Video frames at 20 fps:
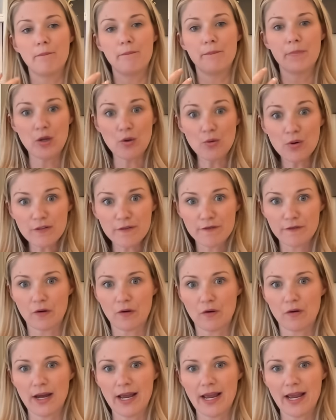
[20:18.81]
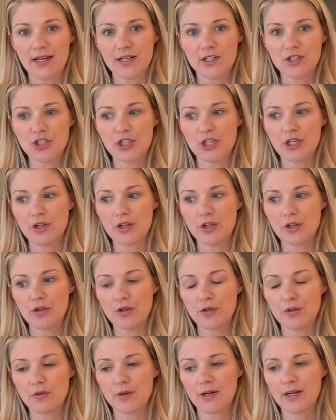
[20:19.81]
beautiful, and she
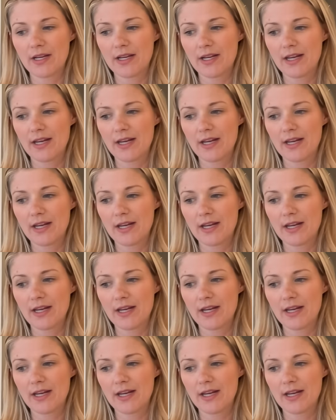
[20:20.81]
knew